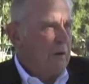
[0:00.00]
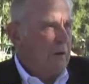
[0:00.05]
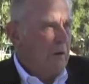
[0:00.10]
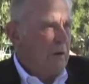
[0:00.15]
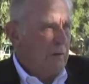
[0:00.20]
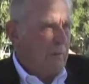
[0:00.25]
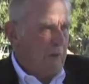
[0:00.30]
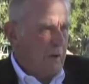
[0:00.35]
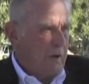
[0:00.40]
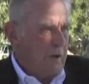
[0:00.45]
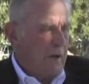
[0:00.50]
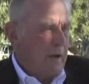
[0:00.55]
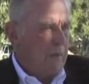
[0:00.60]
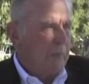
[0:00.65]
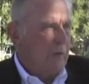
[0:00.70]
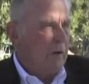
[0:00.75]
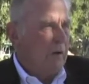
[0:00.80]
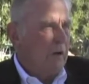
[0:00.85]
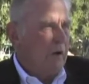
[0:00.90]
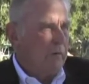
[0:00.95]
He
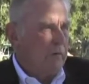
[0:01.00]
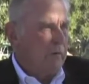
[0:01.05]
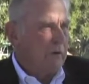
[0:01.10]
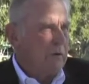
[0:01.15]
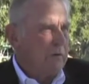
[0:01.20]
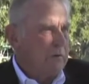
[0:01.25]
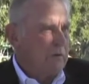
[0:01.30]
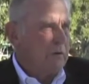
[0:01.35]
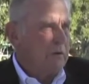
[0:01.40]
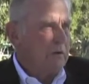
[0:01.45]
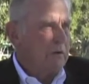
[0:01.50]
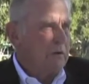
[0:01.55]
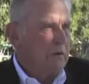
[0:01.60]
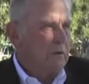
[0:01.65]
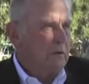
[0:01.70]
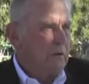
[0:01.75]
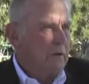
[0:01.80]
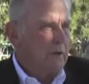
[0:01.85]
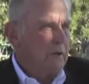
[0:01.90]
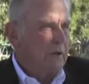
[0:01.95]
became a golfer. He was a good
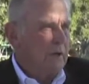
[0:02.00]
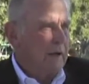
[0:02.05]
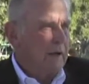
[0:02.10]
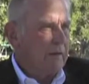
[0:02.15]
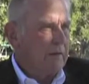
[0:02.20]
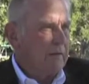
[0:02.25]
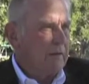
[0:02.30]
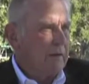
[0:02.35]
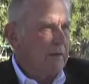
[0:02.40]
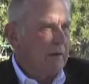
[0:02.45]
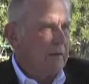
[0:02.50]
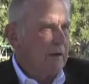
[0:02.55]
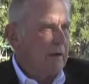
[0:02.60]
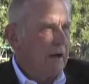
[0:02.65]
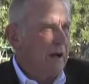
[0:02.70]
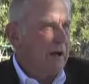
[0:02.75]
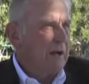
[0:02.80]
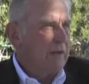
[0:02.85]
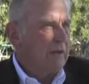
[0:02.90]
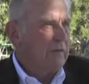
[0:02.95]
athlete in
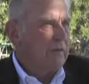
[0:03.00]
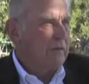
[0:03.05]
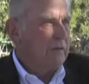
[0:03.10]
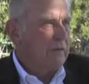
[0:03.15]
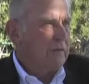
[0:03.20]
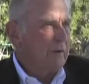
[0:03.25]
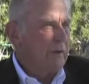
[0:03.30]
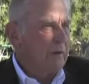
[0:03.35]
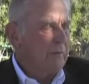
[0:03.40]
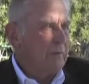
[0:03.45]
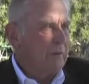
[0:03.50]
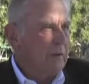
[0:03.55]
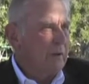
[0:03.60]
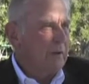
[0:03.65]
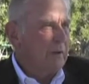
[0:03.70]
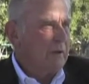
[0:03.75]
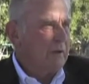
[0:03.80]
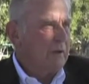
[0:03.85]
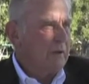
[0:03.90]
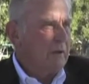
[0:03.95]
college at
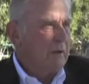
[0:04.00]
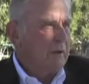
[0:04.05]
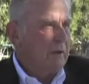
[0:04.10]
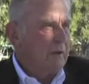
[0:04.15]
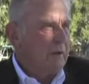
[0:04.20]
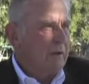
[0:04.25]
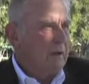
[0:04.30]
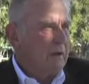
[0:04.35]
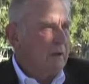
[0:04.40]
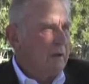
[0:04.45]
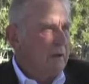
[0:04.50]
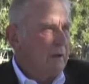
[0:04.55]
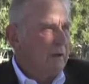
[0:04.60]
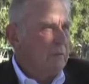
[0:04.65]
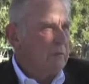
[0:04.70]
Dartmouth.